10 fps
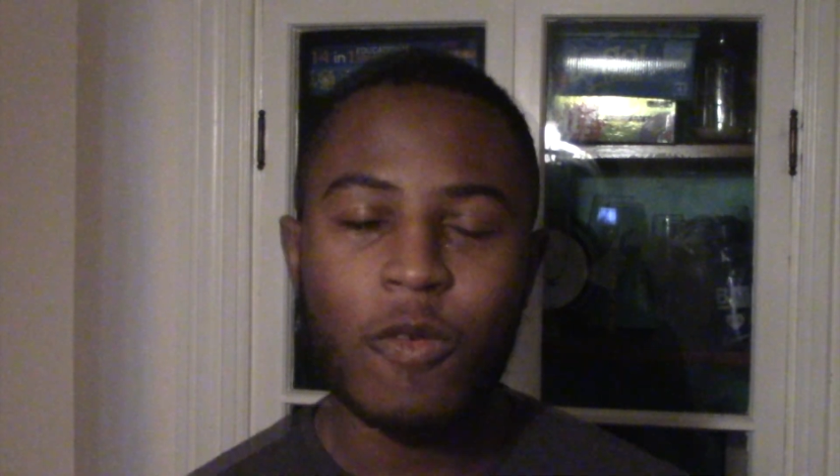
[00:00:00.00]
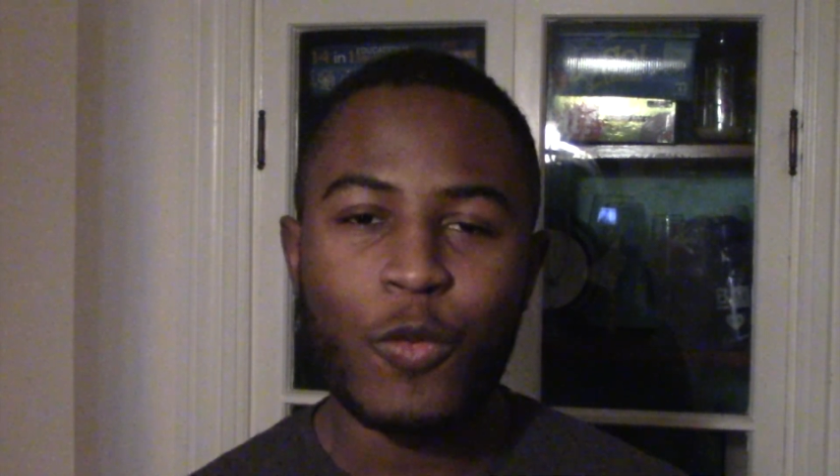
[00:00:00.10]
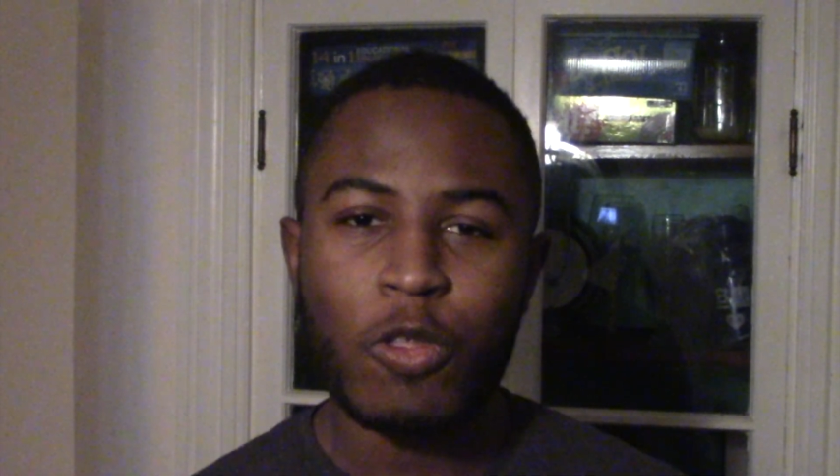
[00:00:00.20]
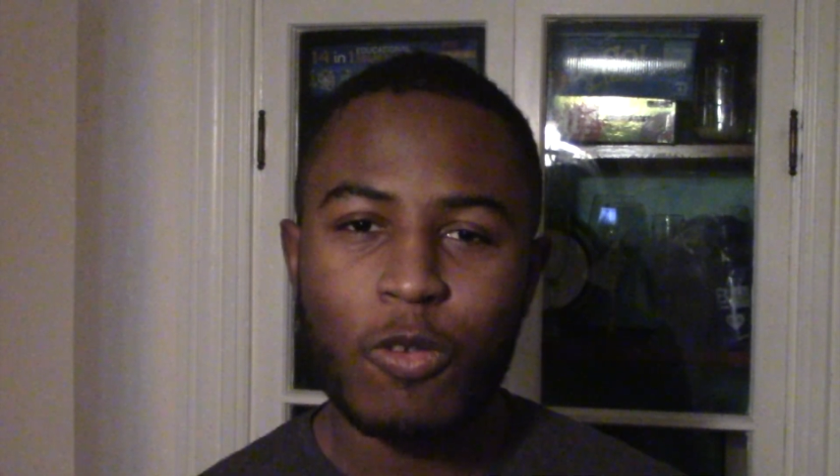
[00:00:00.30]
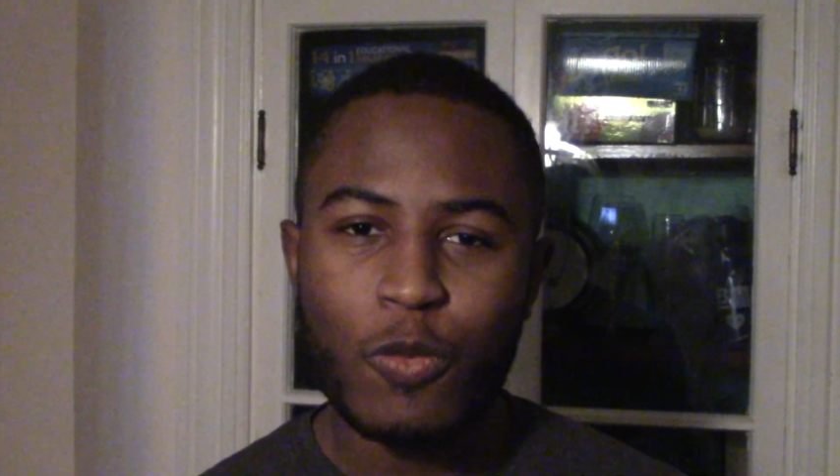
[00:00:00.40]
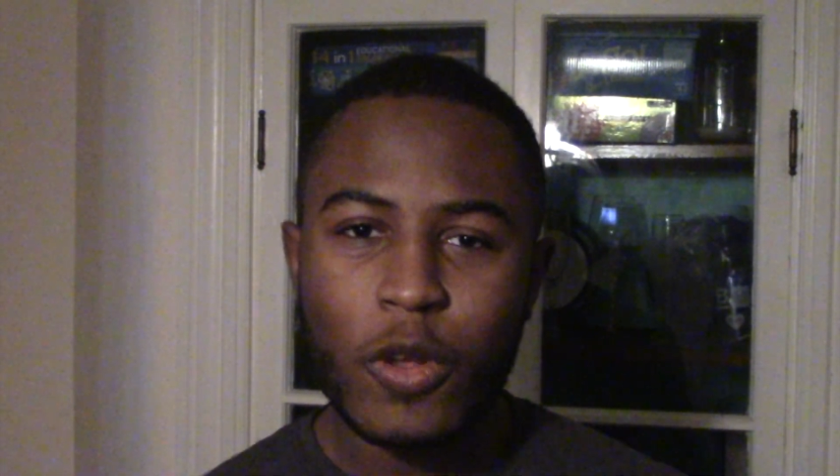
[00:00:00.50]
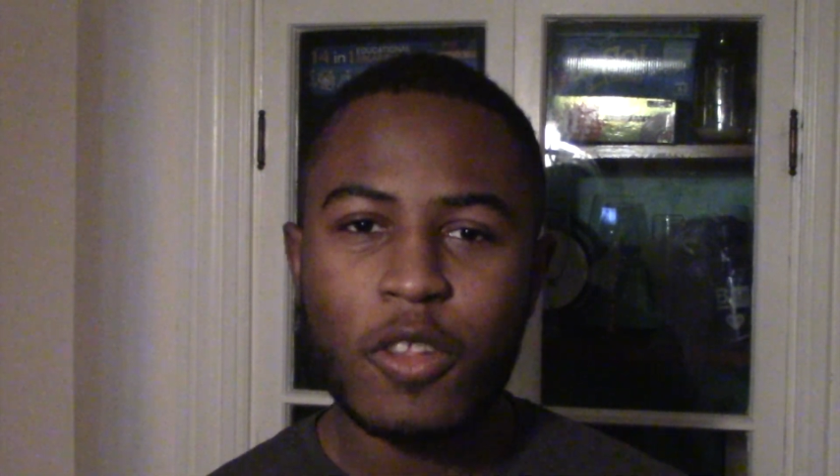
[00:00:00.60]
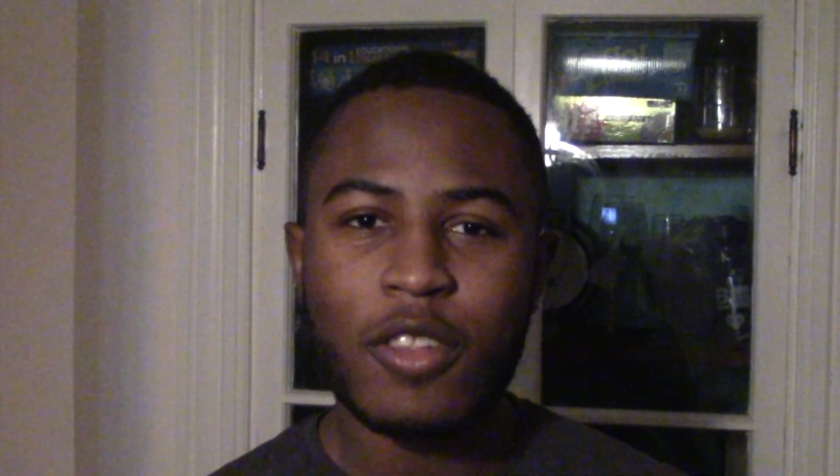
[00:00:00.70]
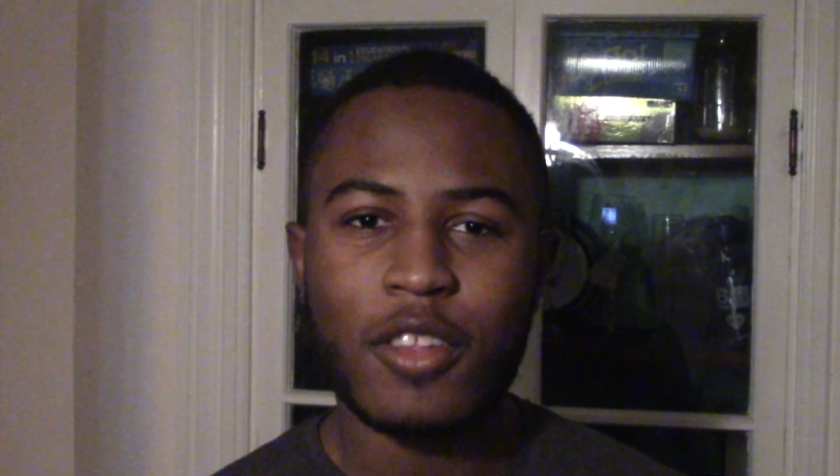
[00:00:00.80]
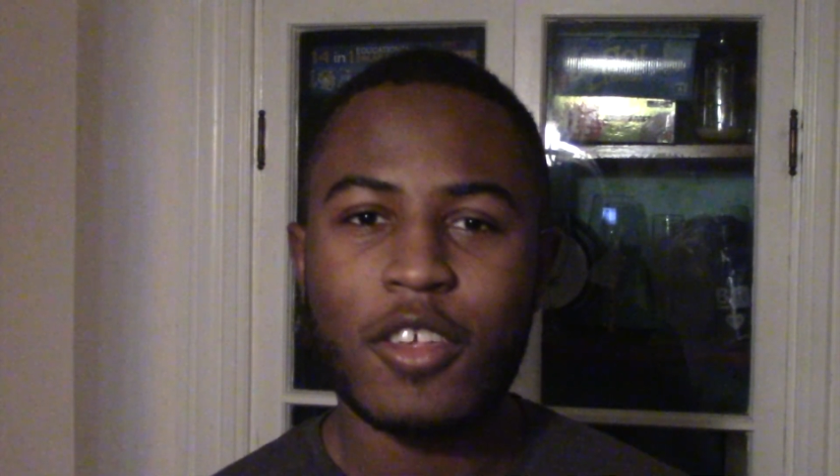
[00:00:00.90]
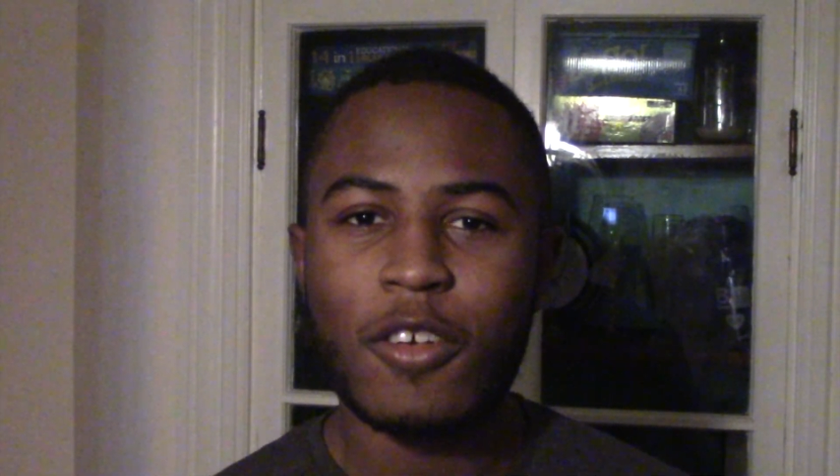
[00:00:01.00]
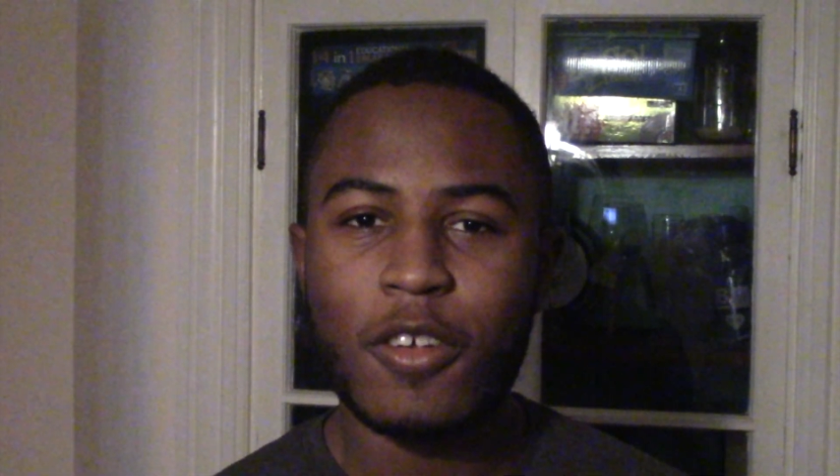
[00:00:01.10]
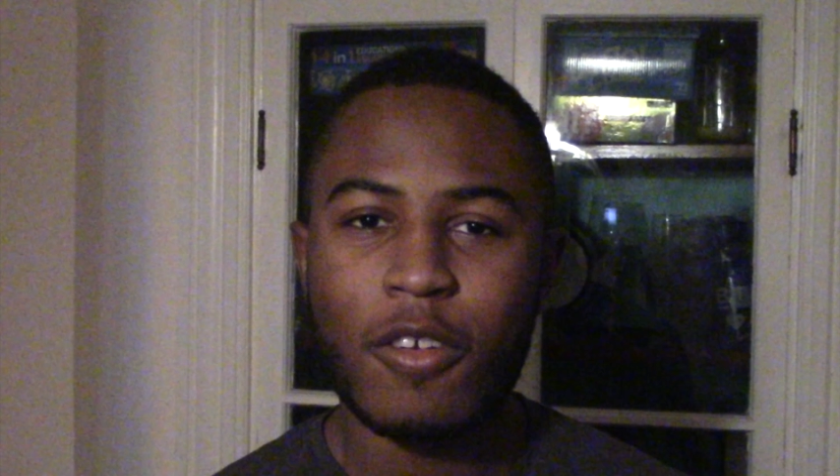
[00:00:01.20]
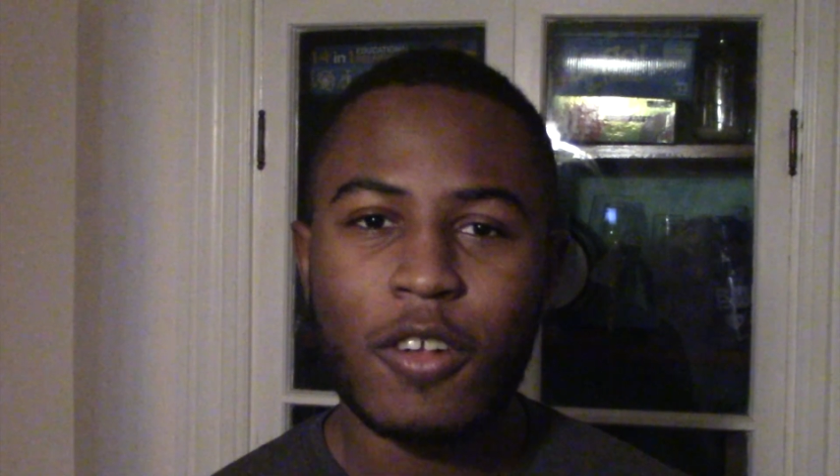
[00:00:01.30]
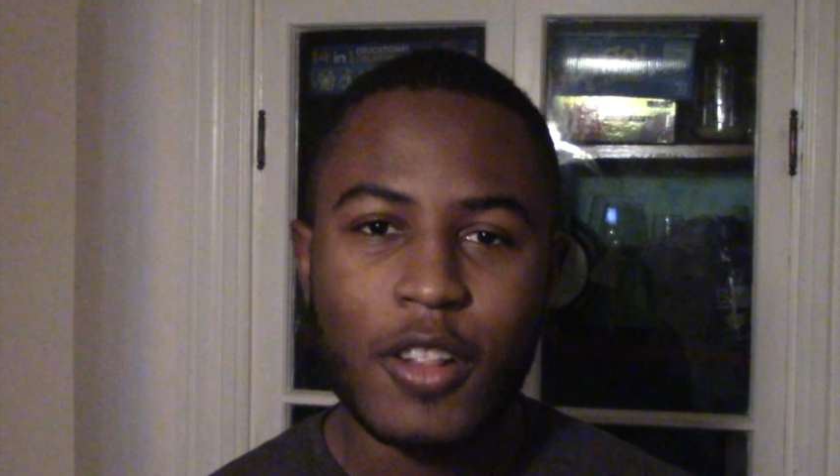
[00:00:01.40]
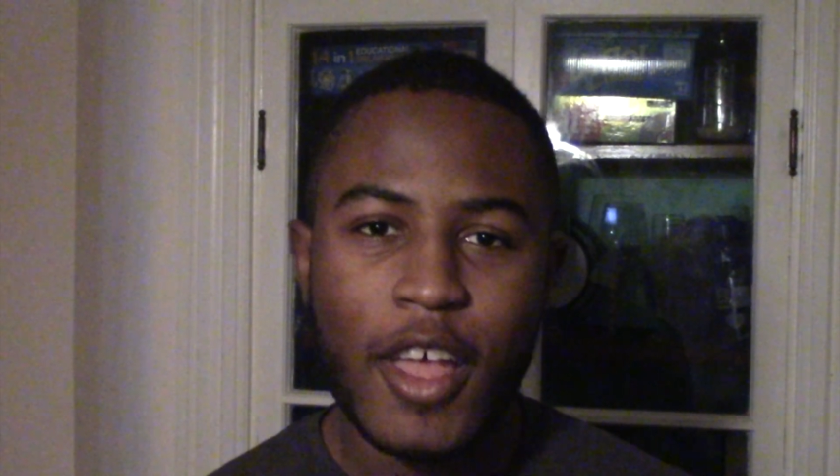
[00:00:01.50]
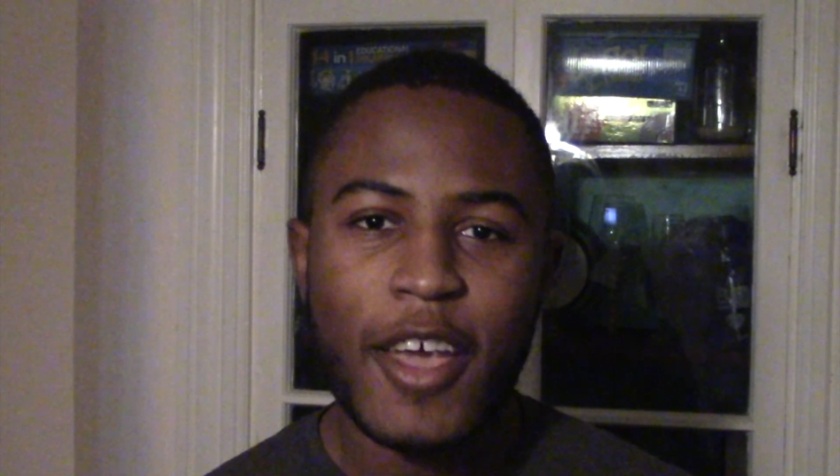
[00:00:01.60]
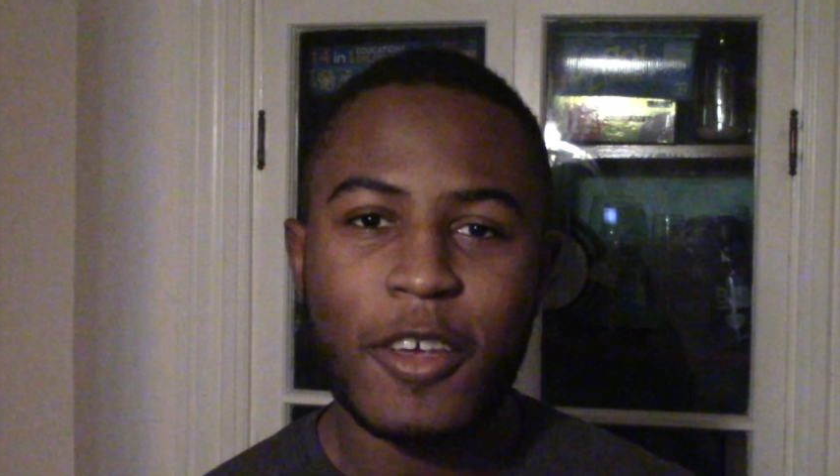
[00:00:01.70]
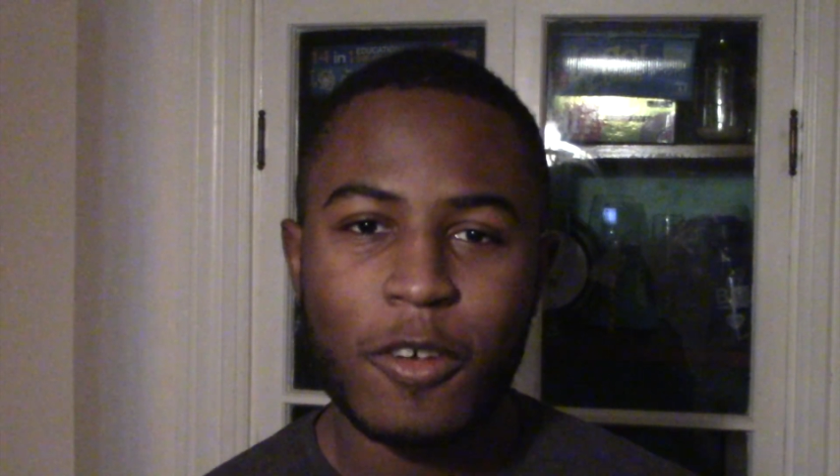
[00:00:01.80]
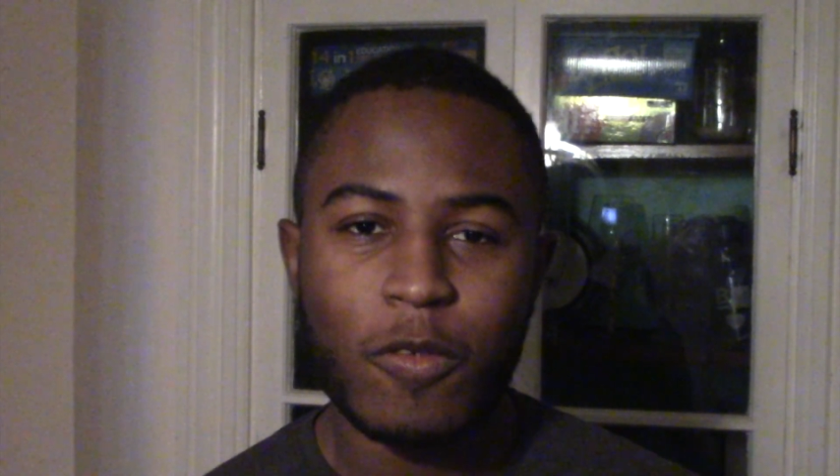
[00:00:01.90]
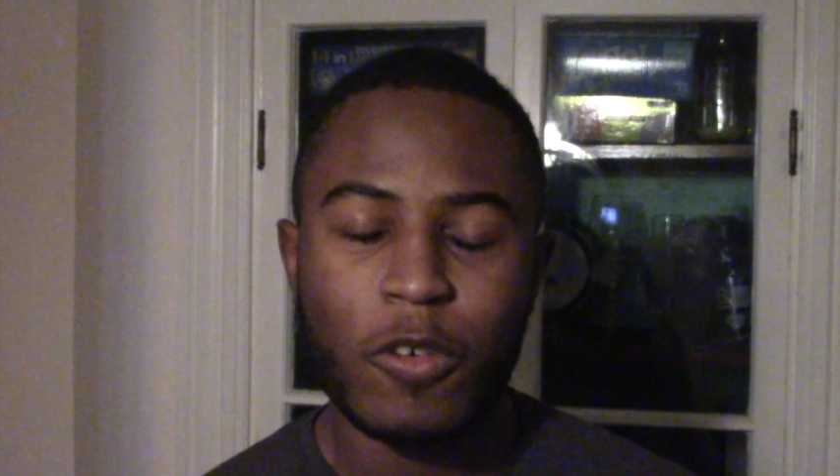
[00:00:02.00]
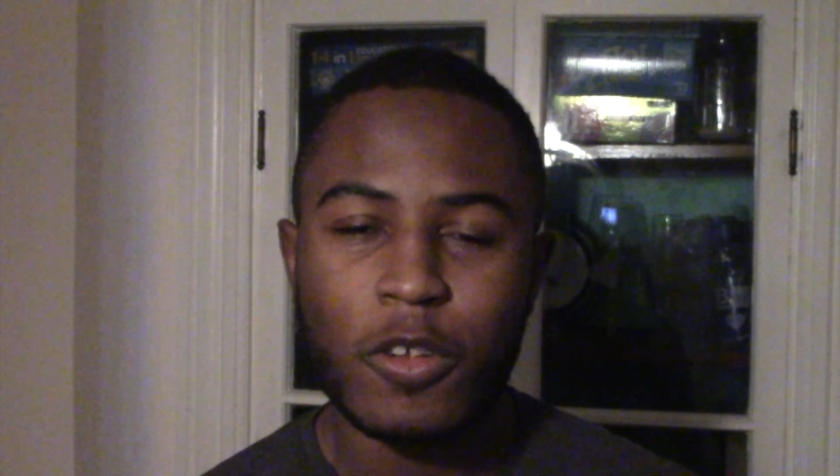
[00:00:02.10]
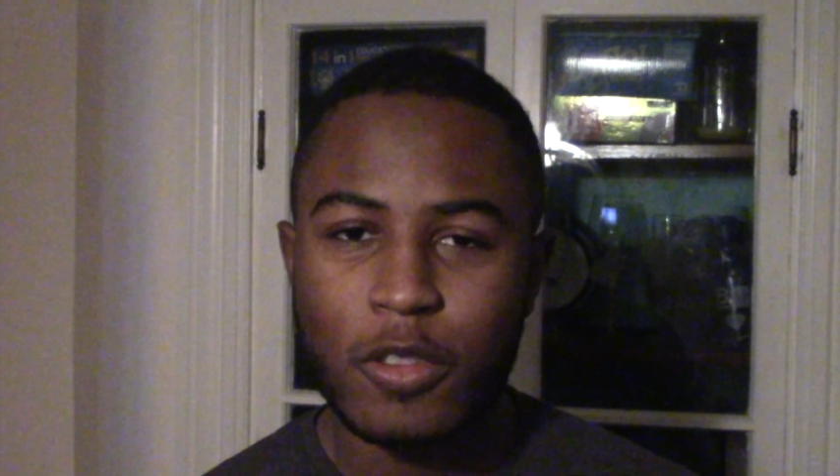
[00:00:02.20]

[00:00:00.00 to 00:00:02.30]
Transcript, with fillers: What you will see or lack of or